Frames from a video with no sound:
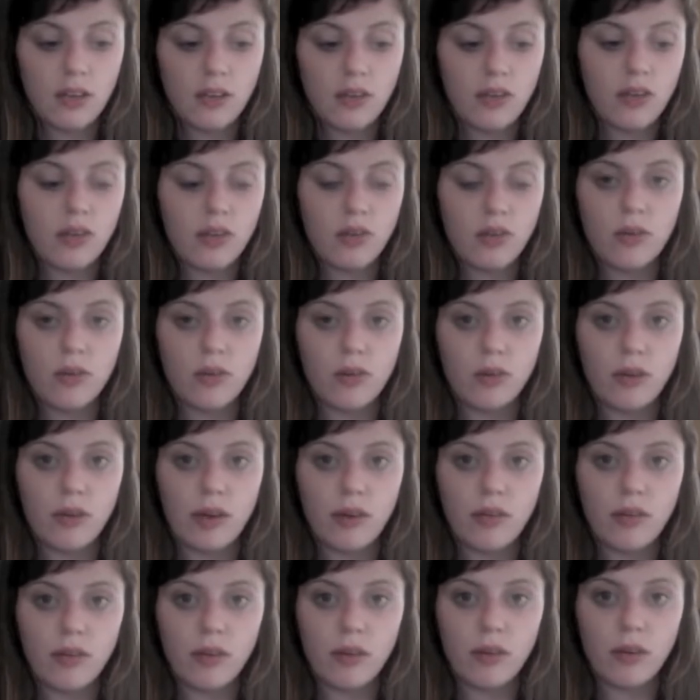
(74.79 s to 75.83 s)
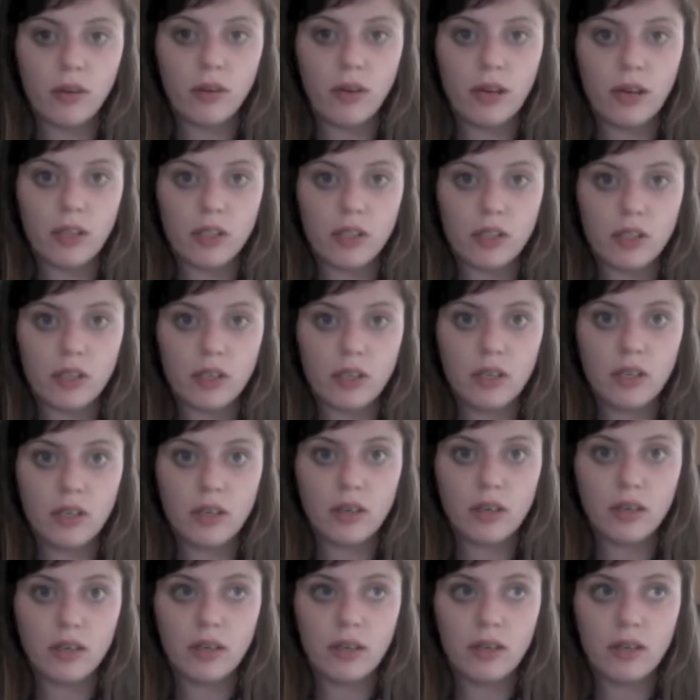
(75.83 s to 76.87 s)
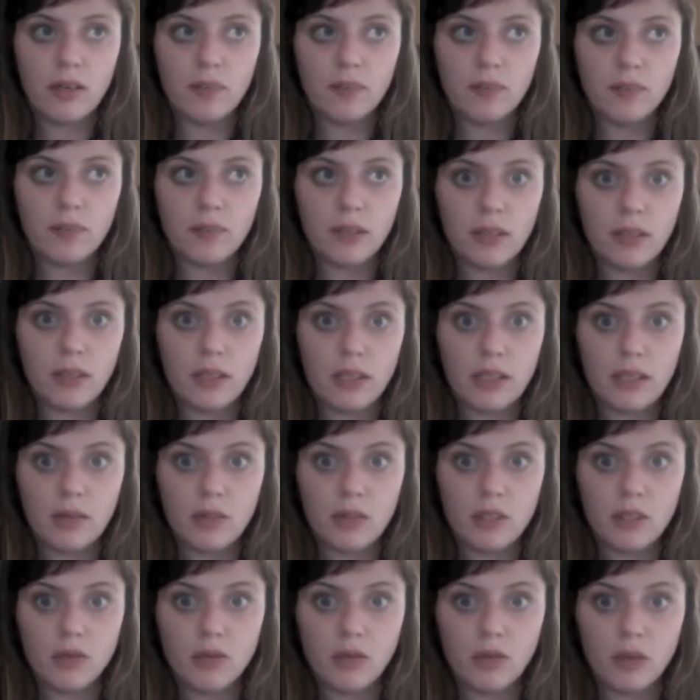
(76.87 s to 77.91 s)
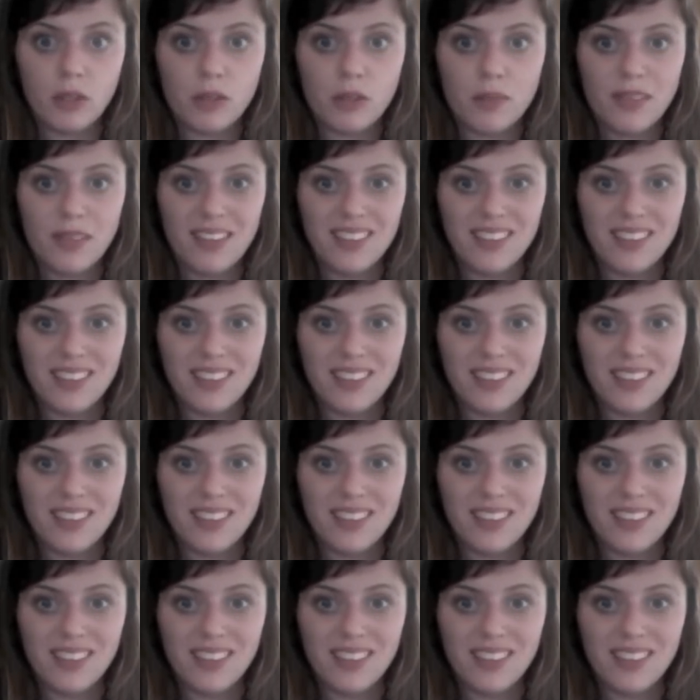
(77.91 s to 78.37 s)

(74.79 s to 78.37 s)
to allow for a little extra language enforcement.